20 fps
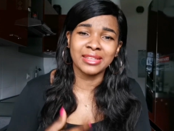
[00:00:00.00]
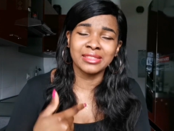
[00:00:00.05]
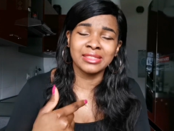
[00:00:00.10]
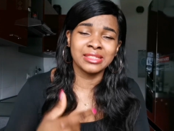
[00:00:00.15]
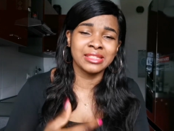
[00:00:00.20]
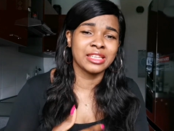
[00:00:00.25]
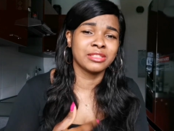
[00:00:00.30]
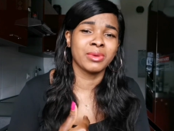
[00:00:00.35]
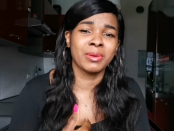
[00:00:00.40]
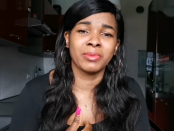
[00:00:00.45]

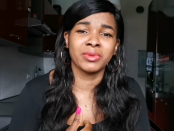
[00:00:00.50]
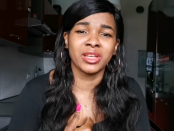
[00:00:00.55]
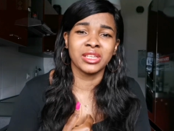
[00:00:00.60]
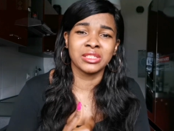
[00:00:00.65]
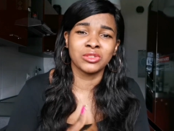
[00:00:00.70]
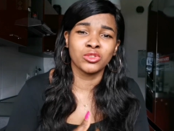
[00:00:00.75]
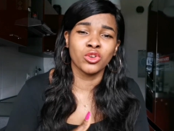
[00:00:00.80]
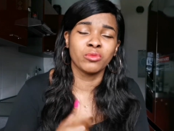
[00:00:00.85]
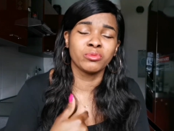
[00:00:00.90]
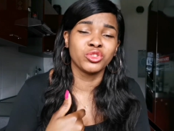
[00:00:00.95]
that tears my
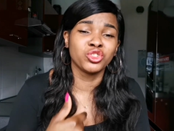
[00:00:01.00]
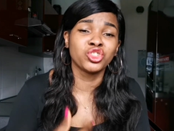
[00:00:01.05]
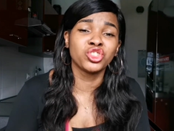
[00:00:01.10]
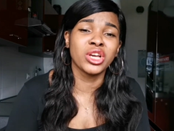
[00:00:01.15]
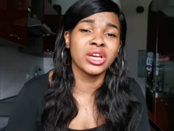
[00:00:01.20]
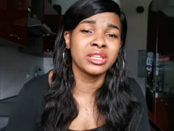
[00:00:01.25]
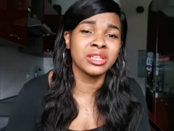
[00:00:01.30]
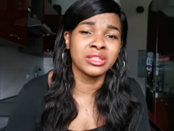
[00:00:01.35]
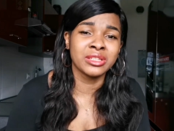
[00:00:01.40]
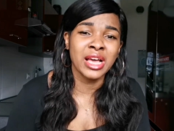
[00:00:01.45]
mother saw me
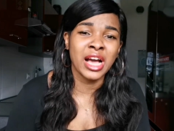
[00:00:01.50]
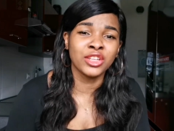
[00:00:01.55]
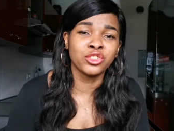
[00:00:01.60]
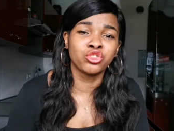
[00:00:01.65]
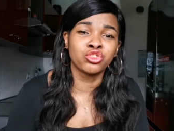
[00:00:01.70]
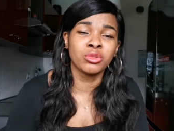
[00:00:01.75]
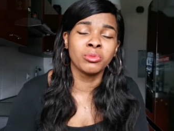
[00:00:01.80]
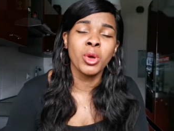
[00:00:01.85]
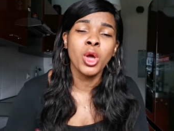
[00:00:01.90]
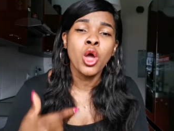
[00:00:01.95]
shed in
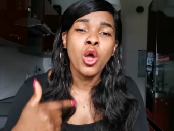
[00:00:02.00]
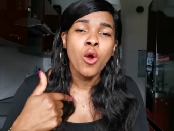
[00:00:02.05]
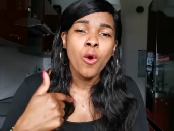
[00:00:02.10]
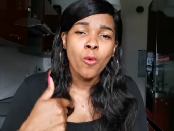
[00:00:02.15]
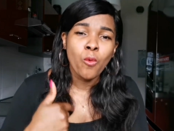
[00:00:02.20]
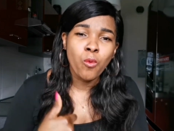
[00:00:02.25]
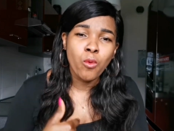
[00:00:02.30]
that dream